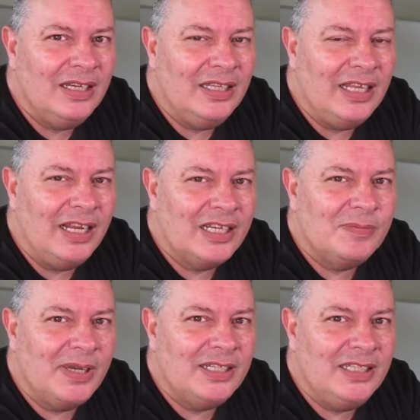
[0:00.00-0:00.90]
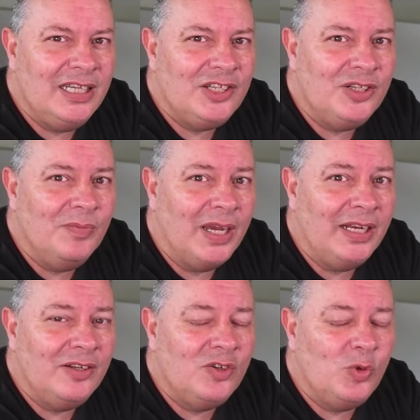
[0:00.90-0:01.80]
And that expectation
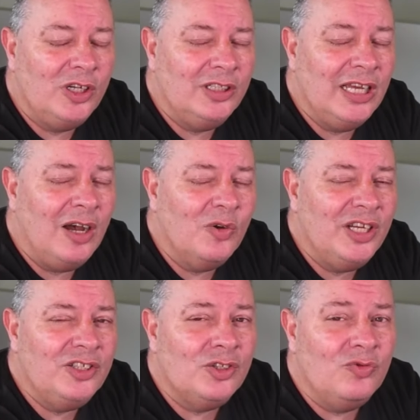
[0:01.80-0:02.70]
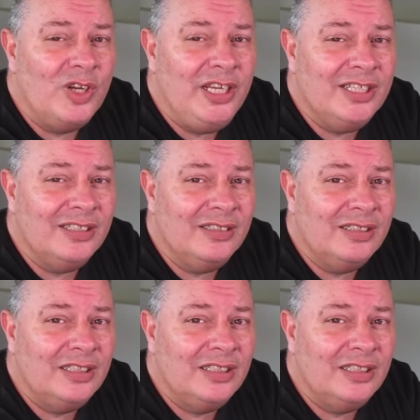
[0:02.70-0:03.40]
might drill down into reason.